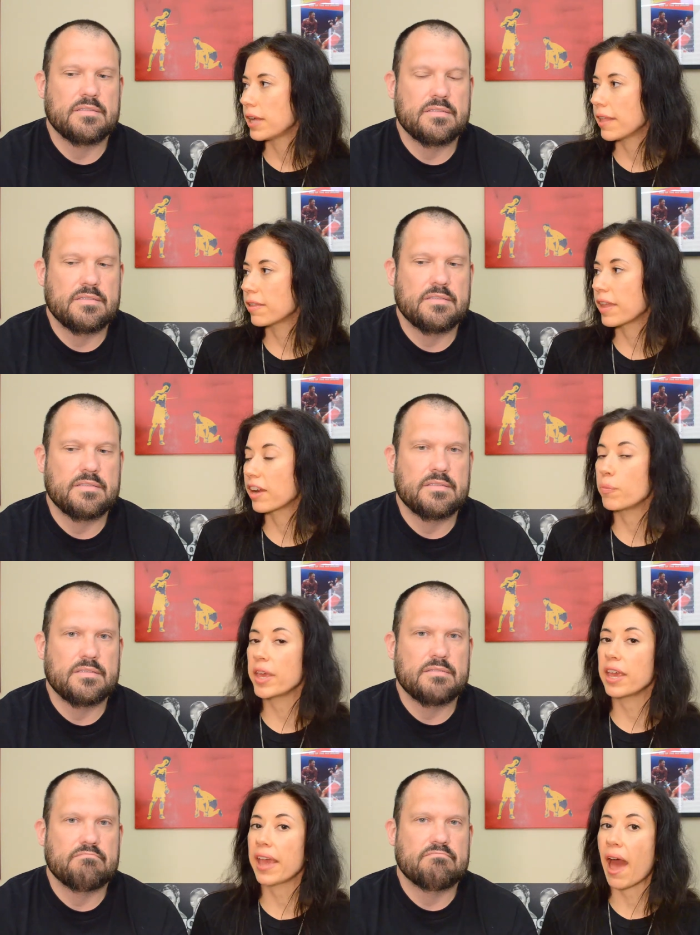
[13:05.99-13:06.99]
Speaker 1: Instead of
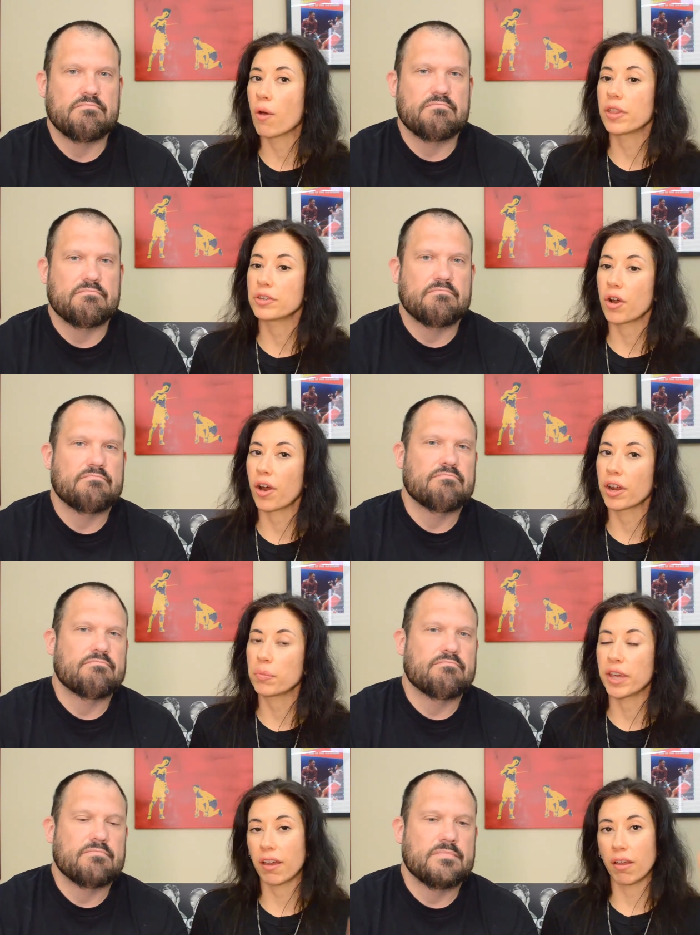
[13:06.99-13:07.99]
being out in the dark
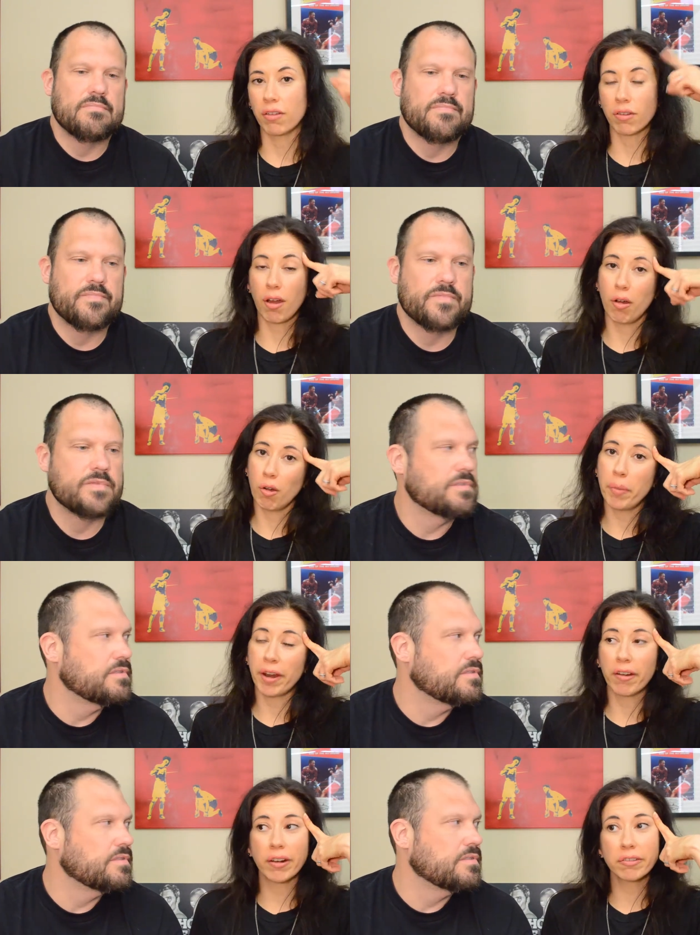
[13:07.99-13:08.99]
because, oh,
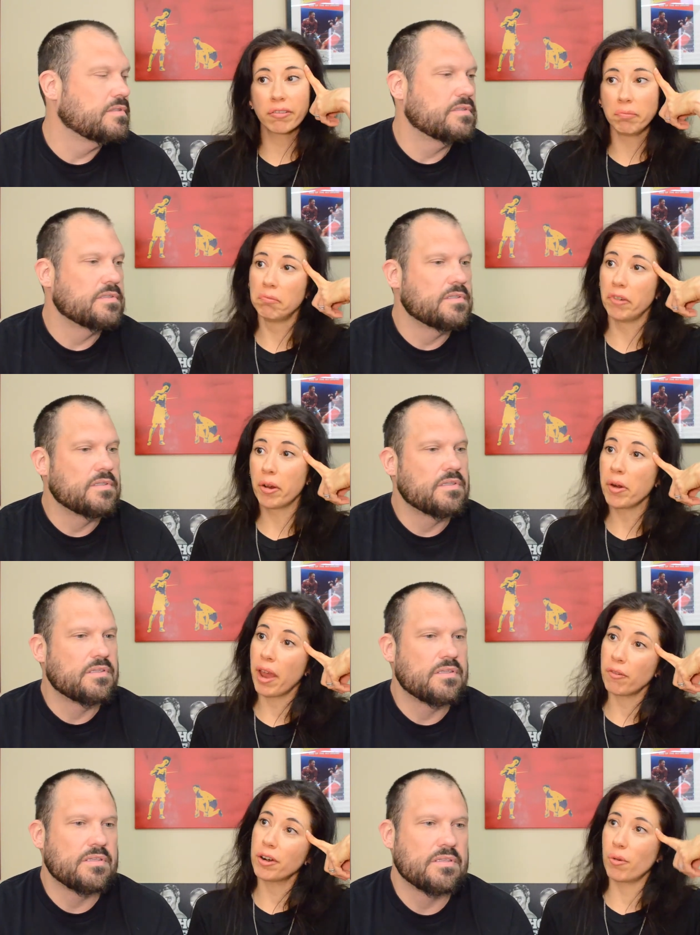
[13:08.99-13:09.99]
parents, we don't
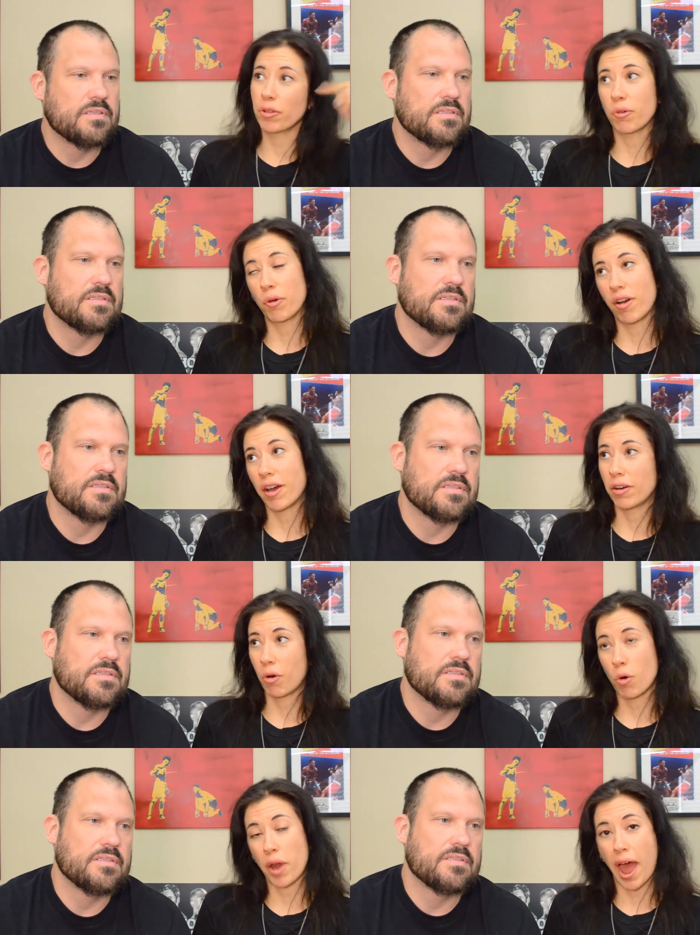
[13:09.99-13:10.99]
ever know what's going on in
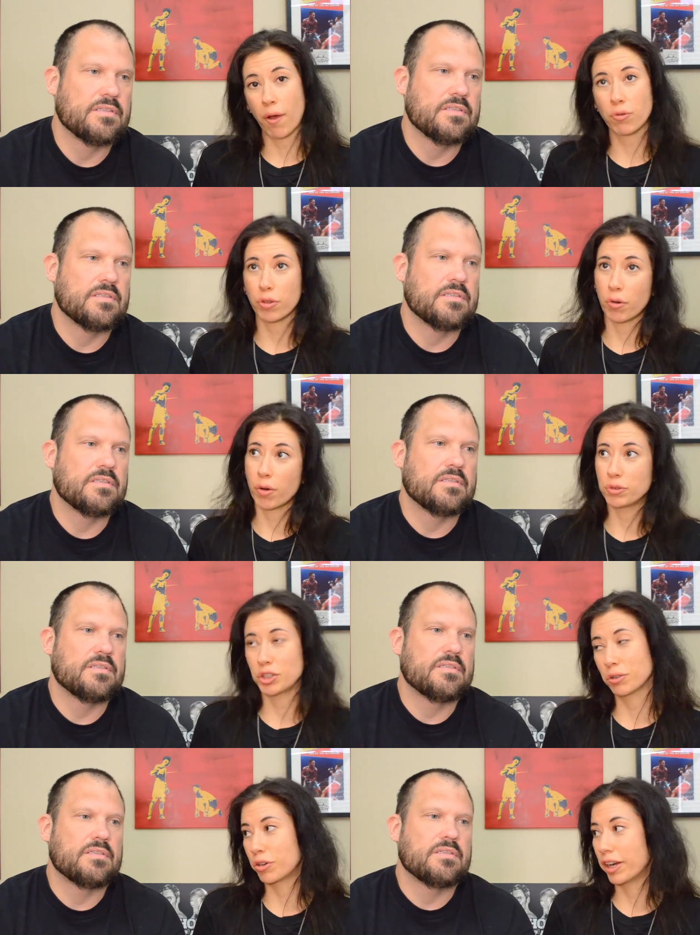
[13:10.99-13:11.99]
our own house with our own
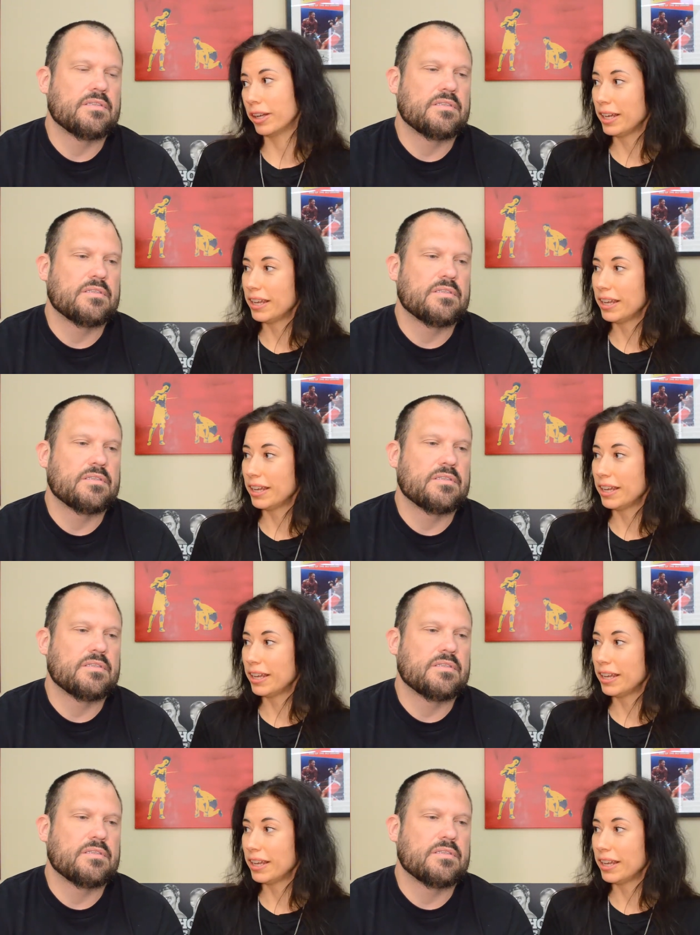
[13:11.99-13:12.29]
children.